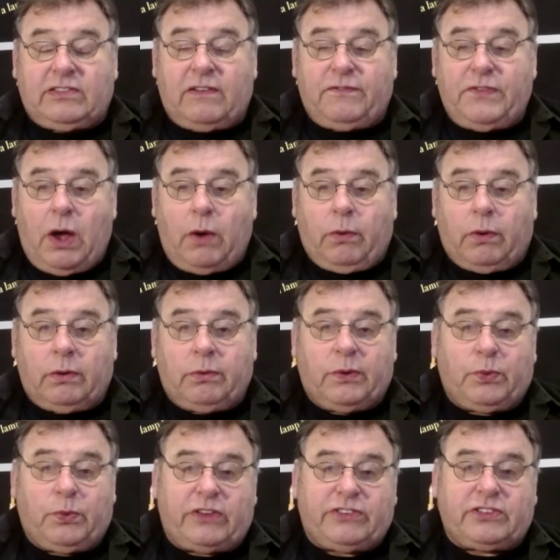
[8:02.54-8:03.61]
of Noah with
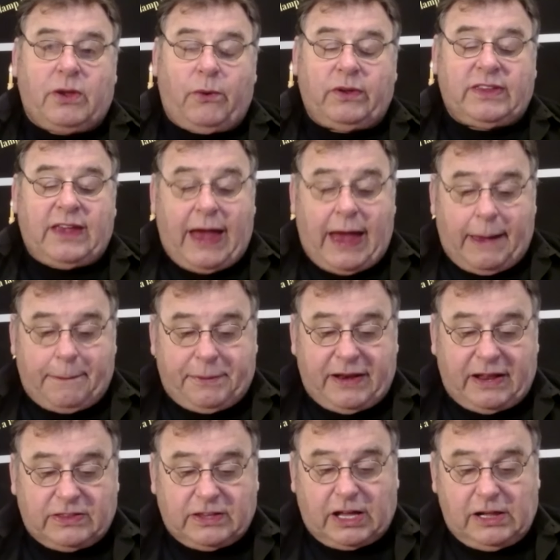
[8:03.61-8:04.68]
what's going to happen
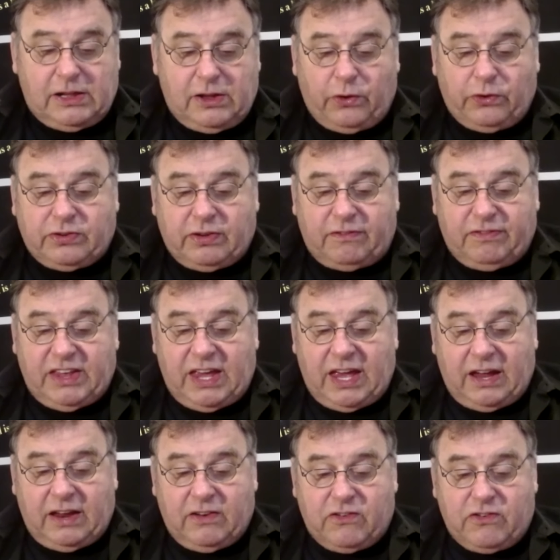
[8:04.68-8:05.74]
at the close of the
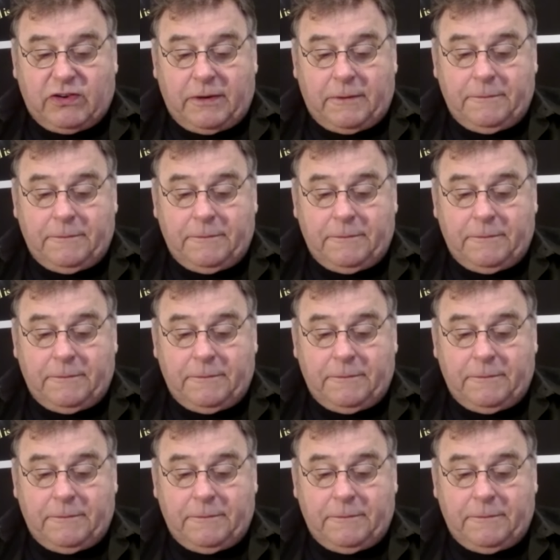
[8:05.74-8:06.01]
age.